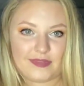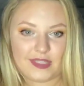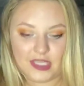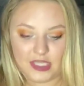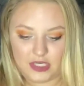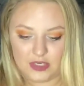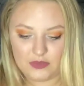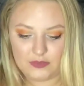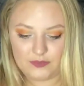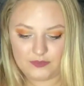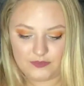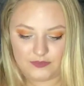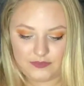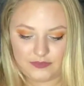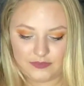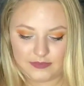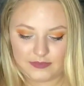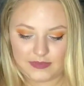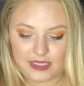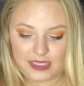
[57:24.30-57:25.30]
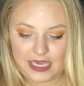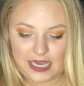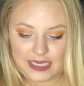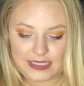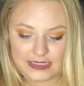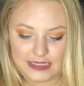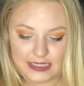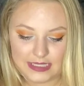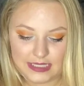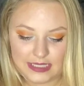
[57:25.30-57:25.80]
you know, like
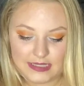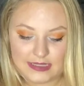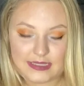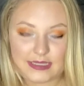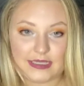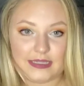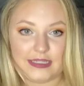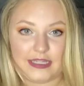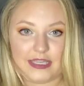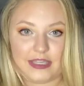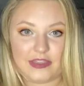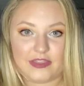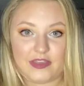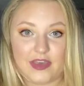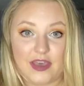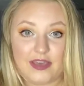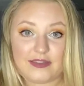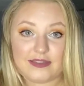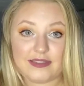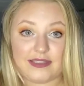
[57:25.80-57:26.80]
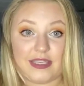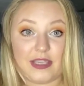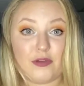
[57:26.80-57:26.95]
ideas and like thoughts,